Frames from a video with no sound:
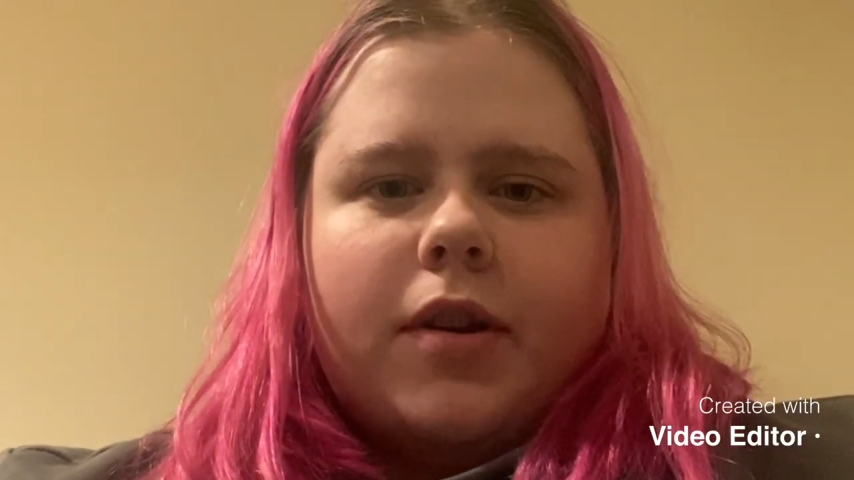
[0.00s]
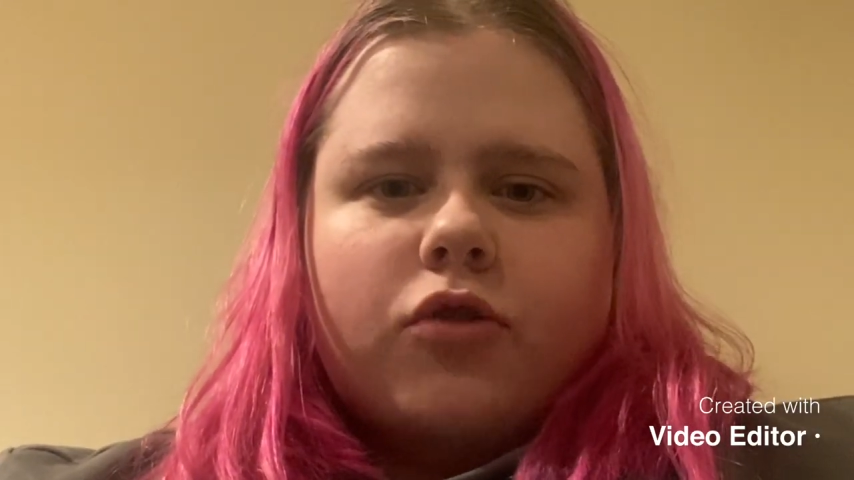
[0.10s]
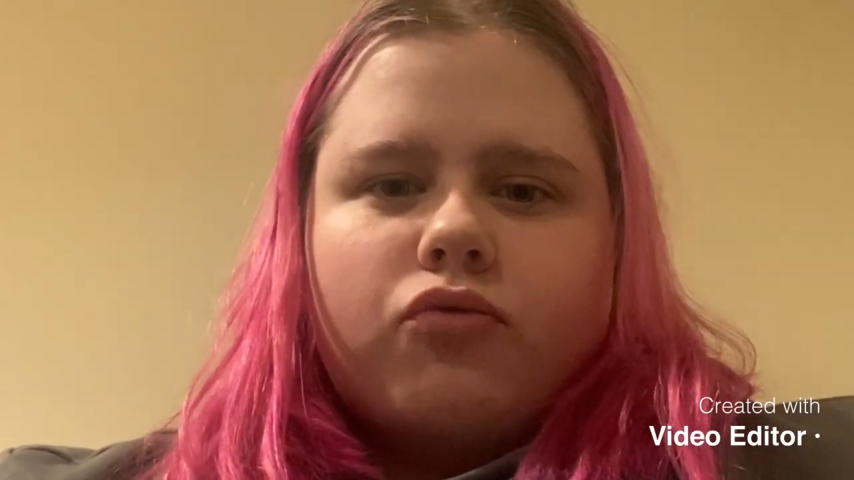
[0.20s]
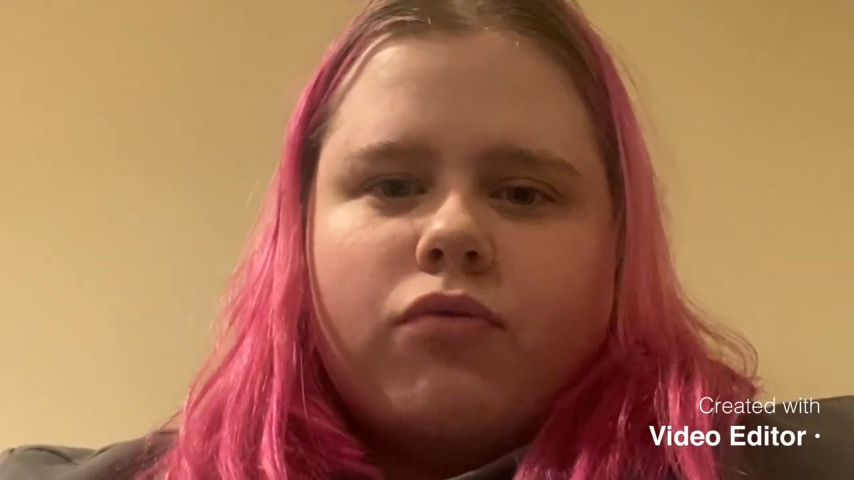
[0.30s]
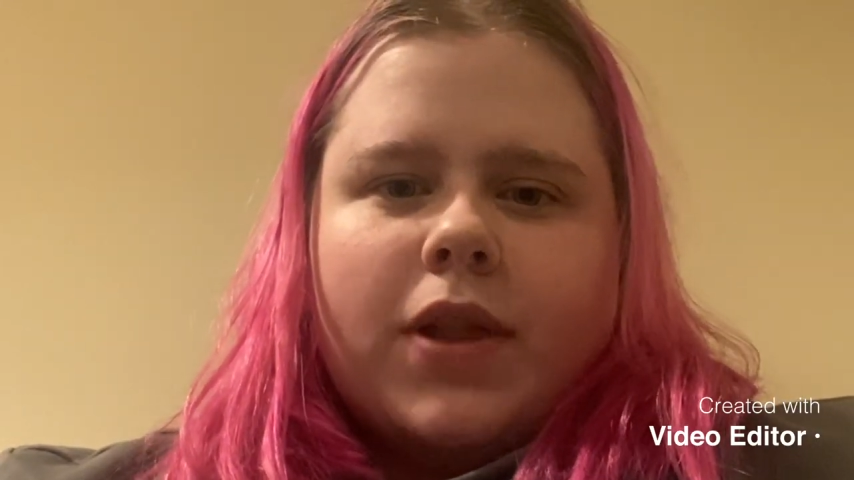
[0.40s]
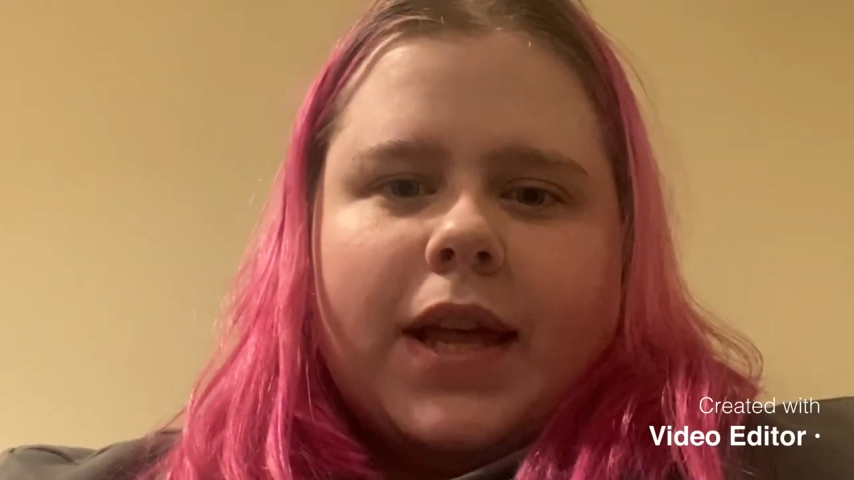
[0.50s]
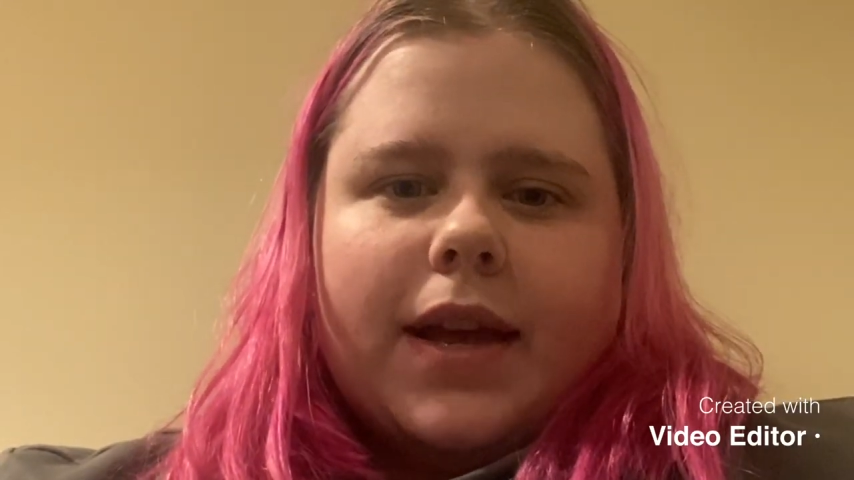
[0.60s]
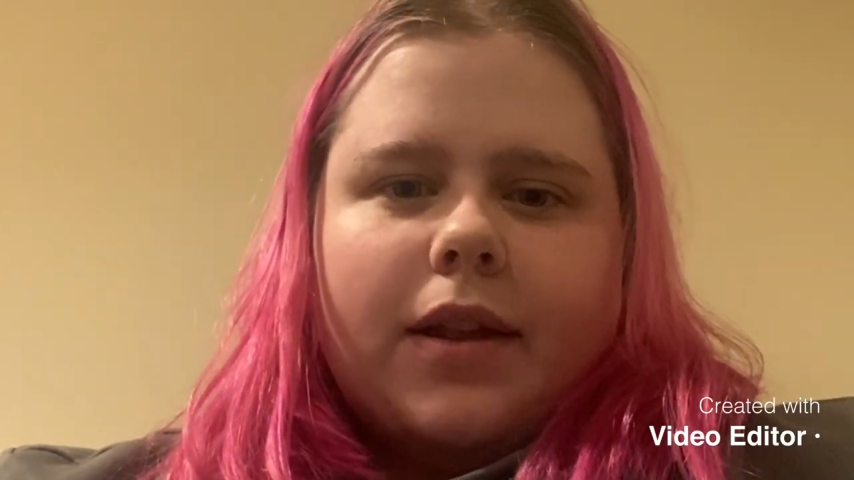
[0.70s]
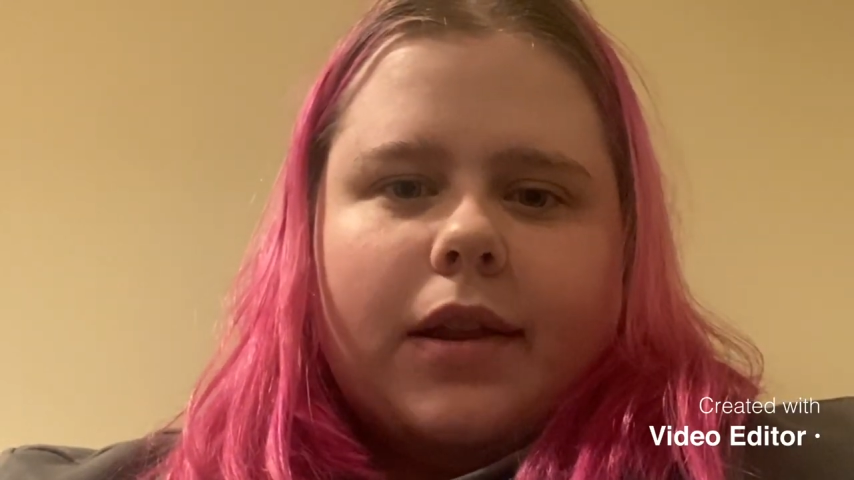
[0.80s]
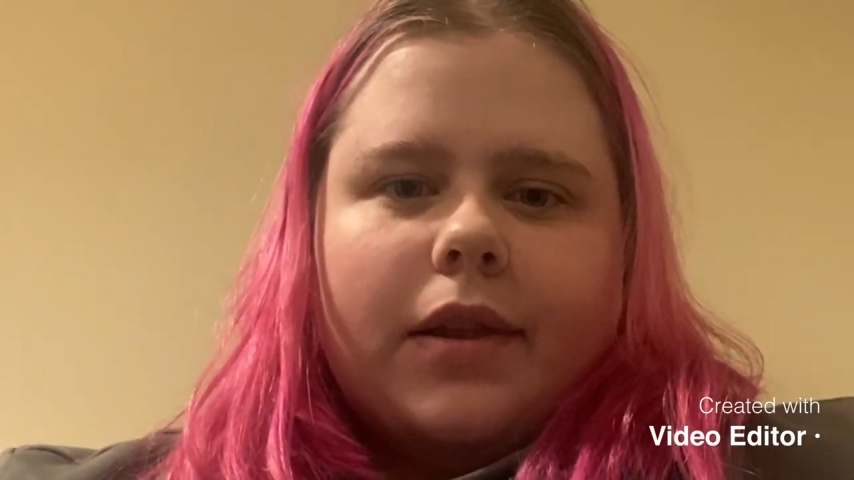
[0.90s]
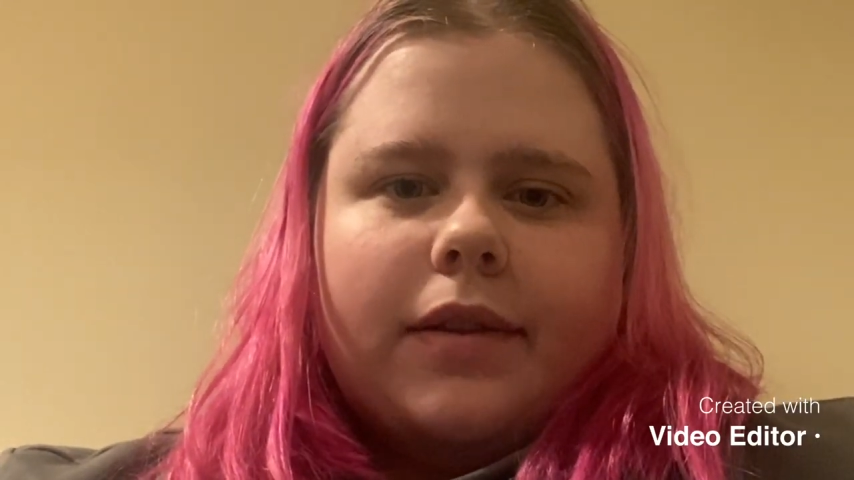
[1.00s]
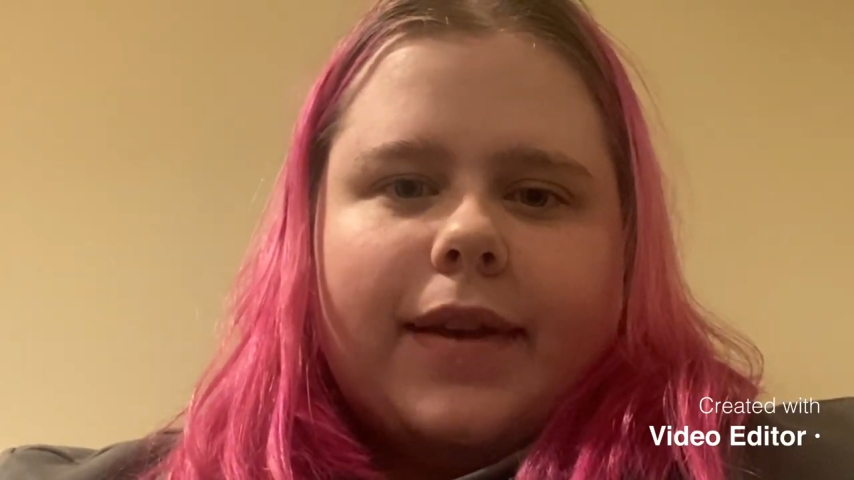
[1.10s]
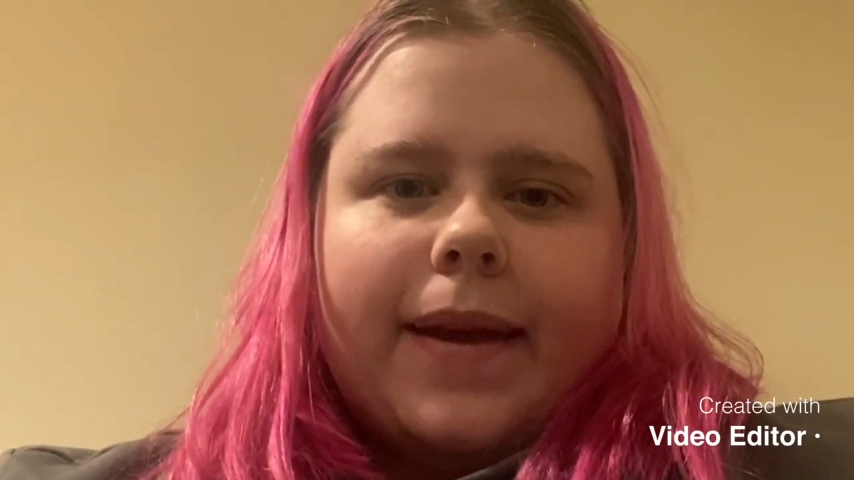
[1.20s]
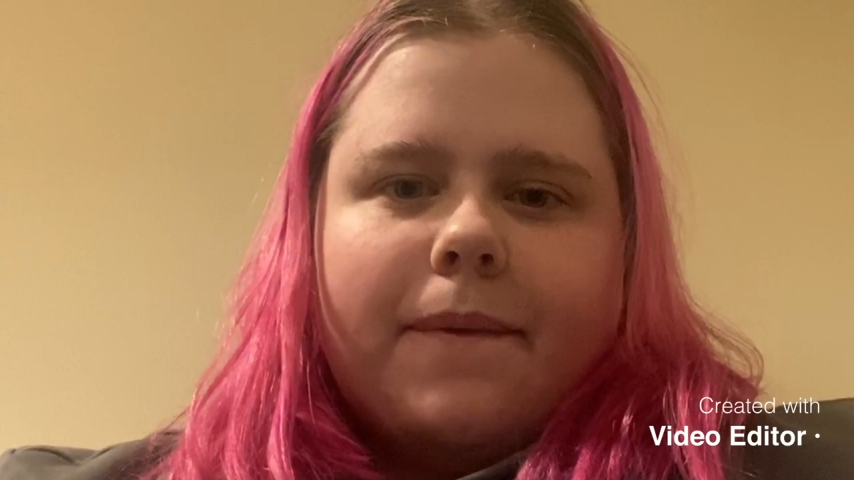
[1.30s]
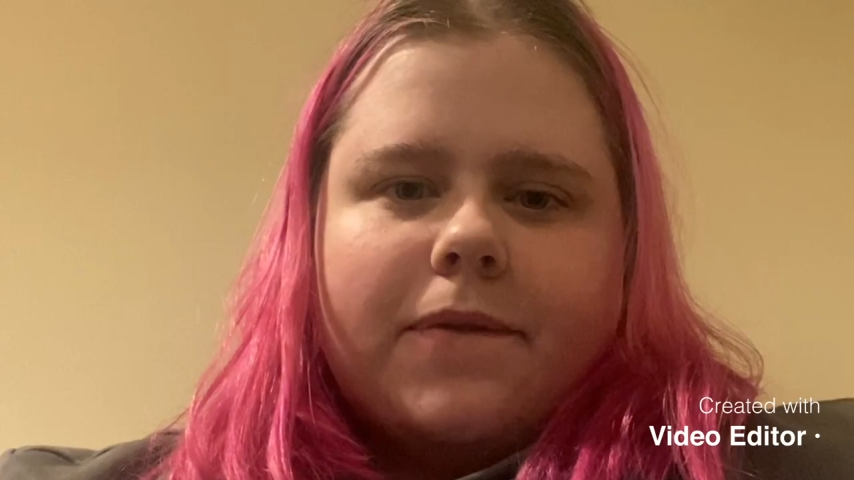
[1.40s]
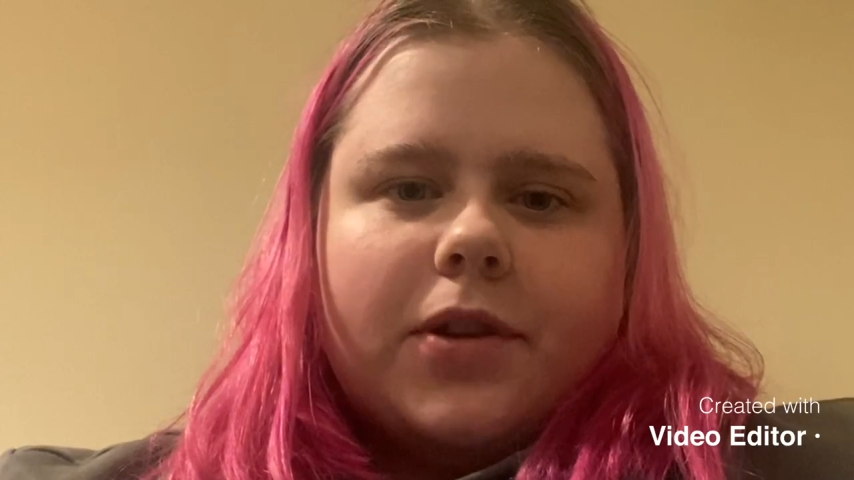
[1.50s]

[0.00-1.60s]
and I was really ill at the time of